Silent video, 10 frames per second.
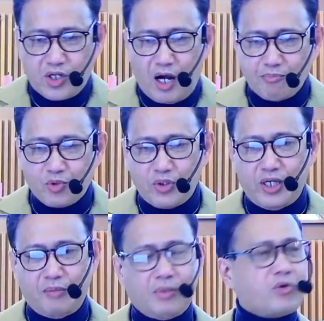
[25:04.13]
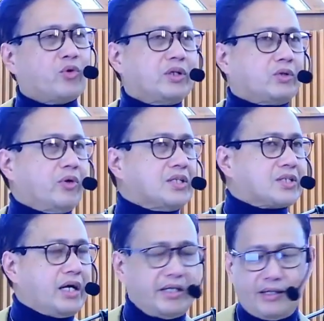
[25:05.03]
come to him, according to
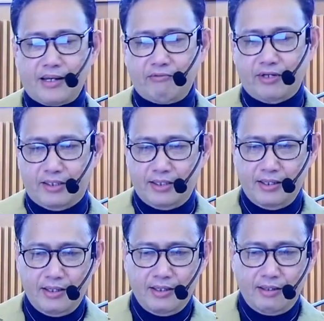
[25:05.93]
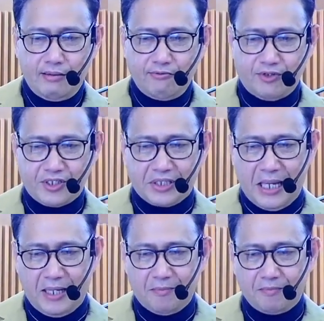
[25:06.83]
Isaiah 11, verse
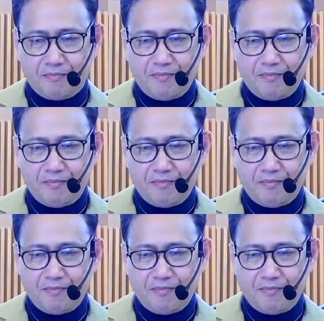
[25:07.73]
10.